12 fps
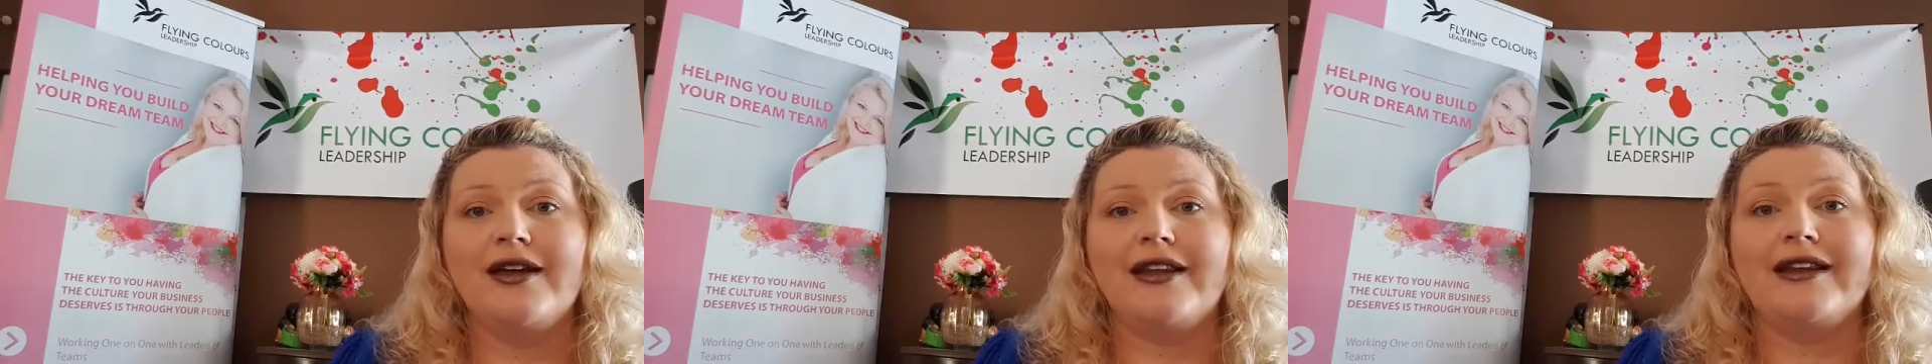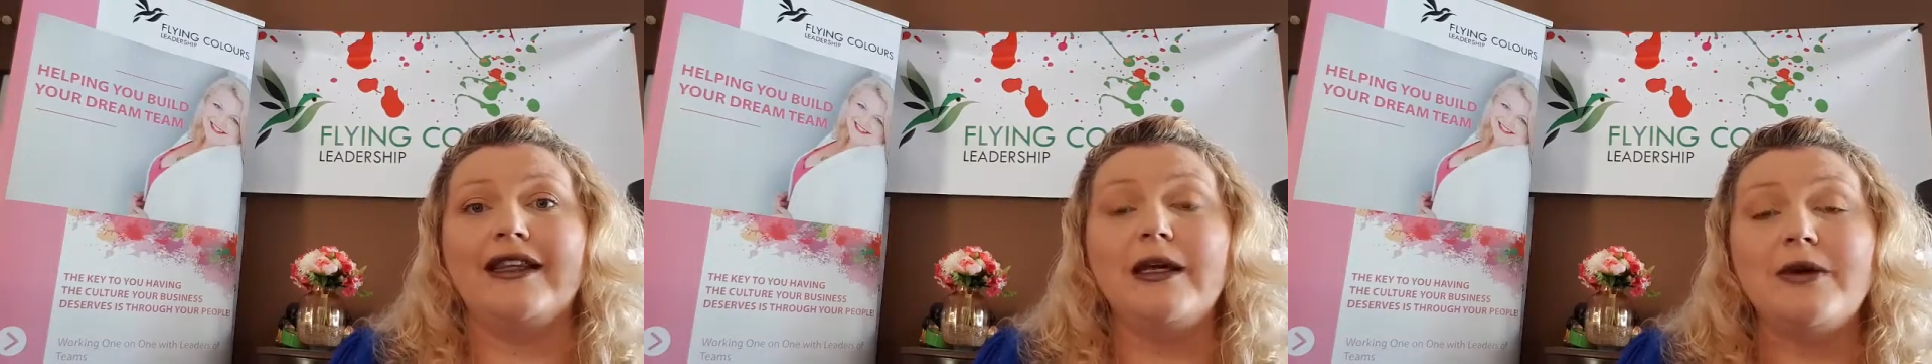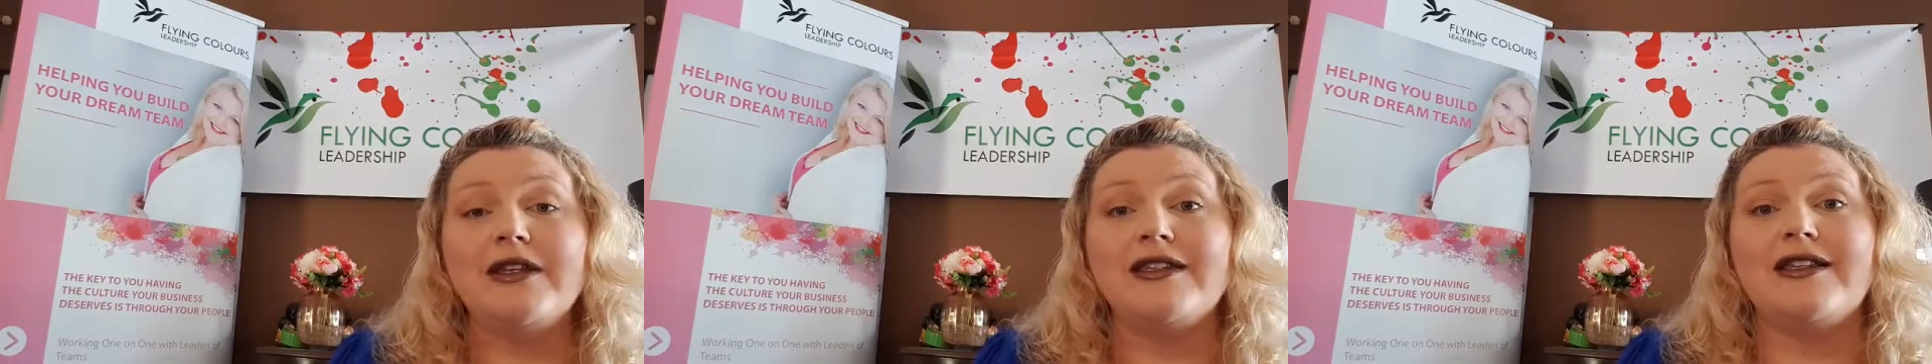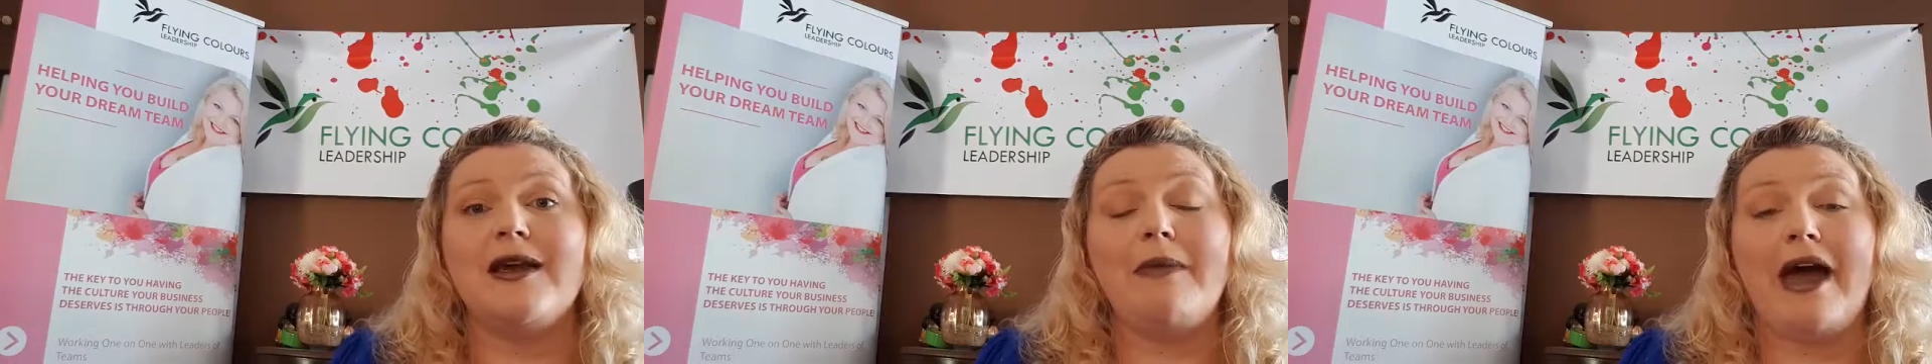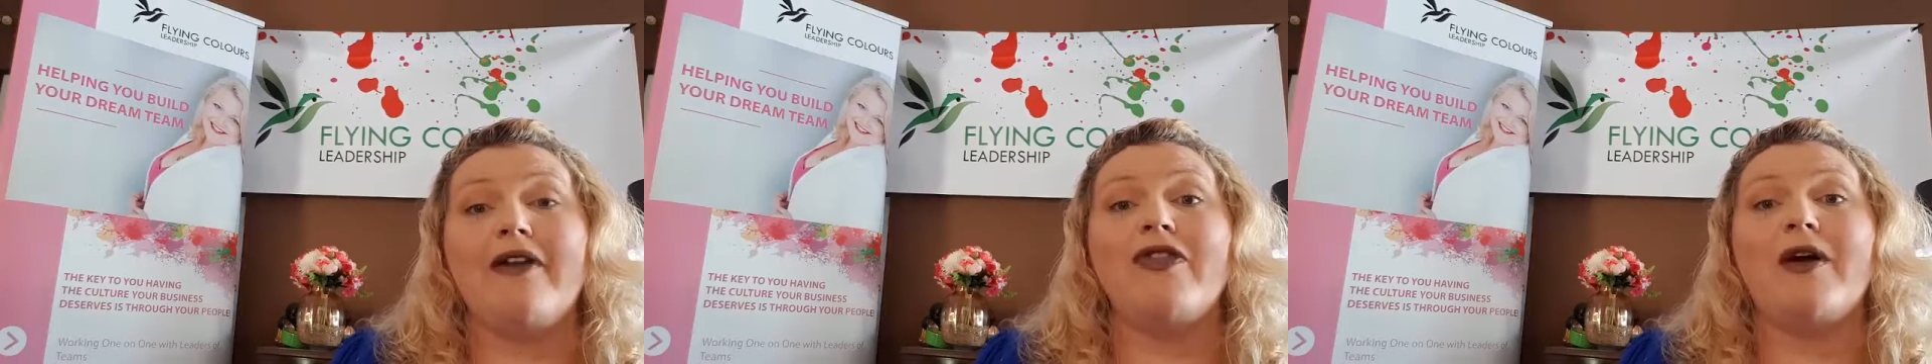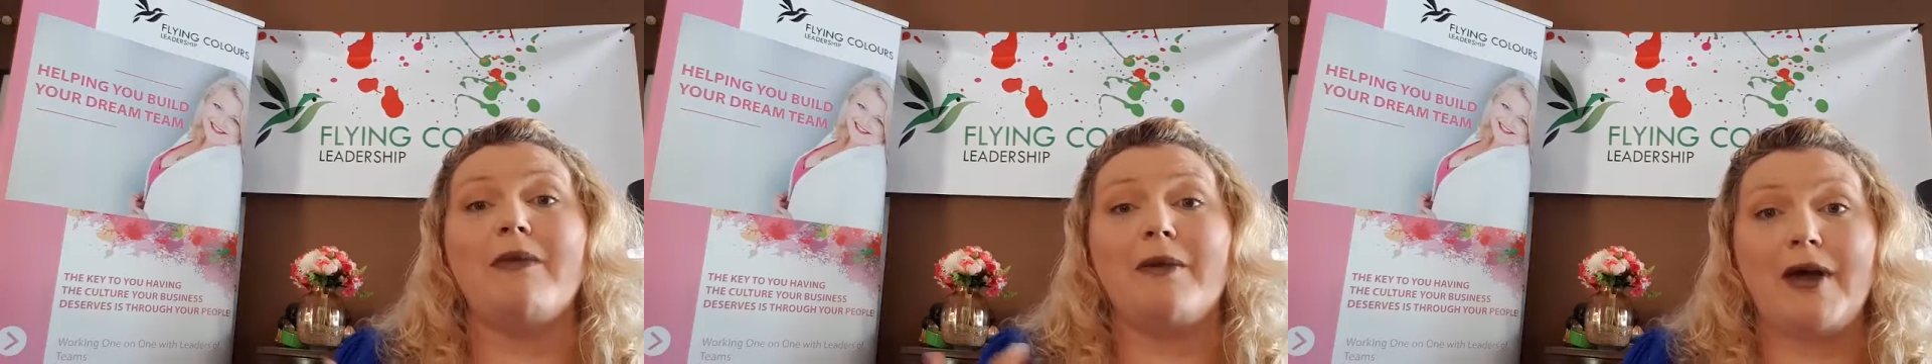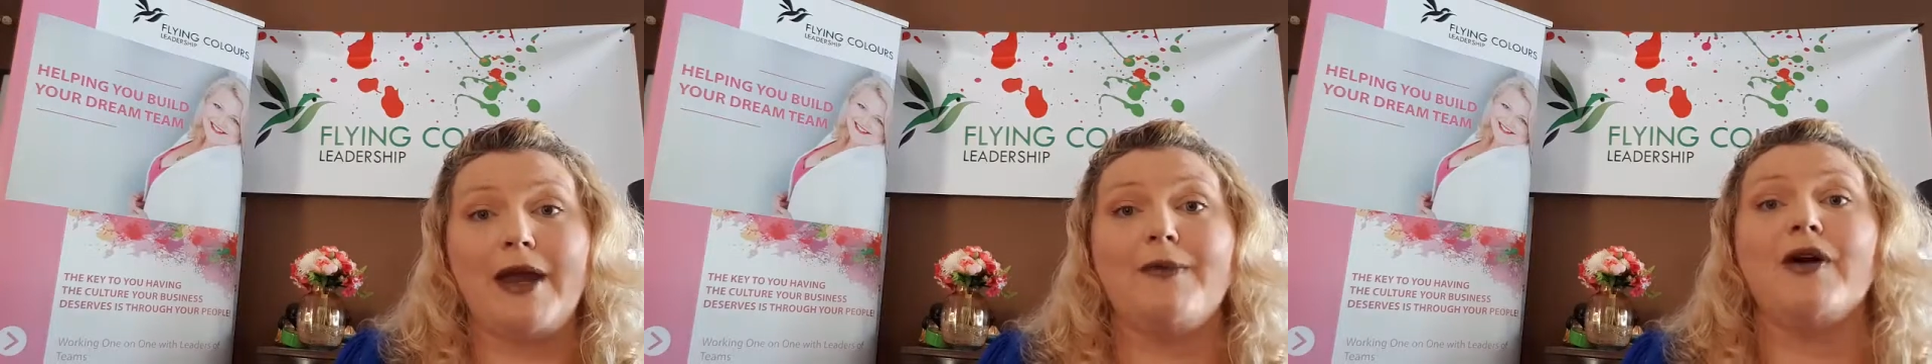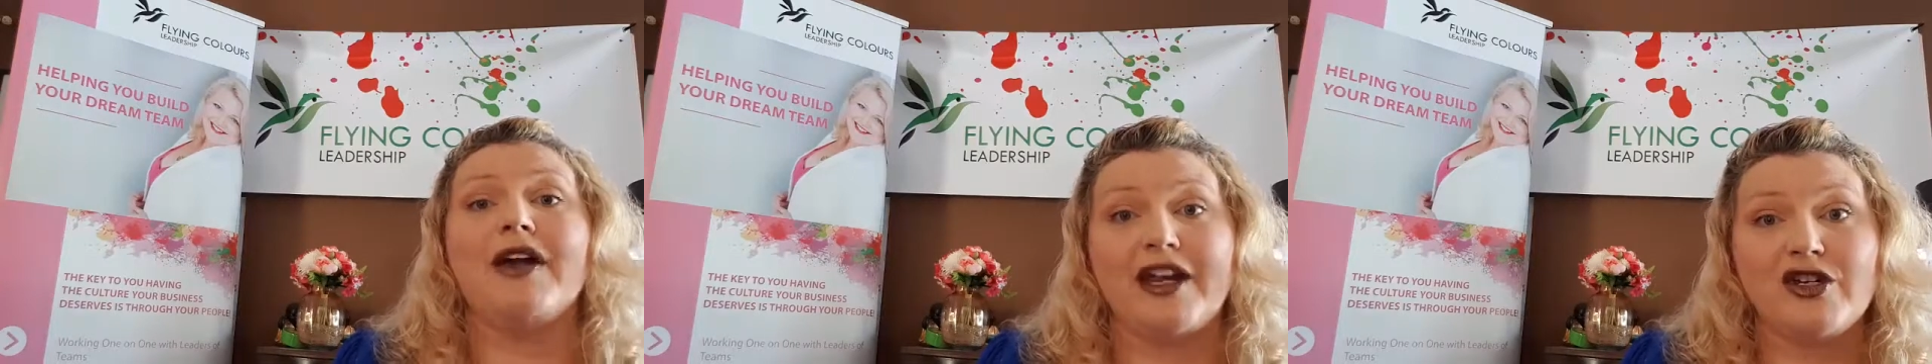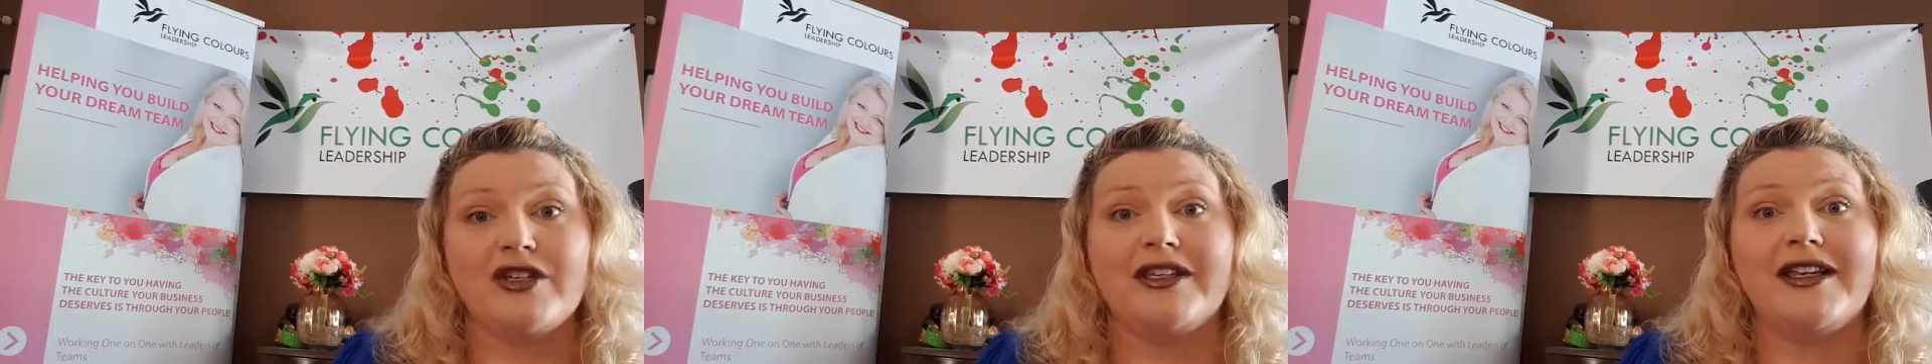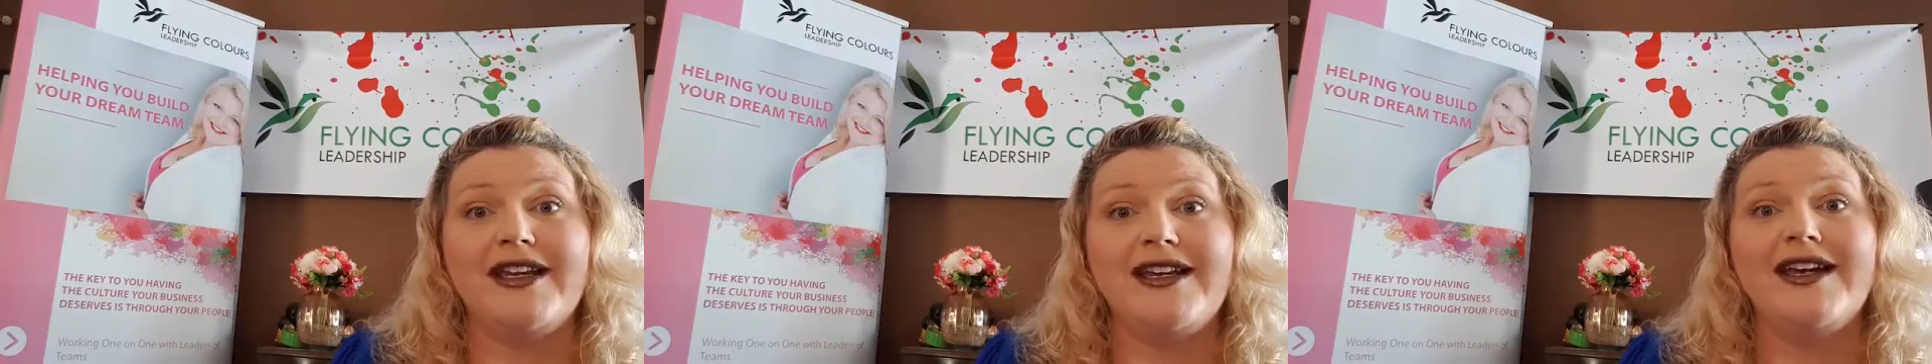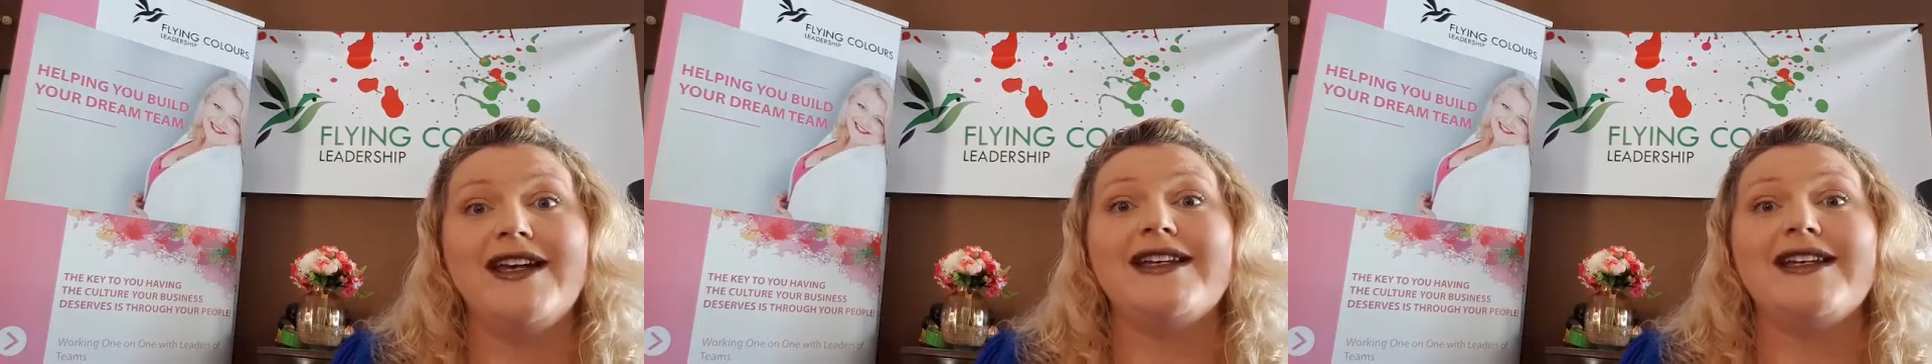limits the amount that my people can actually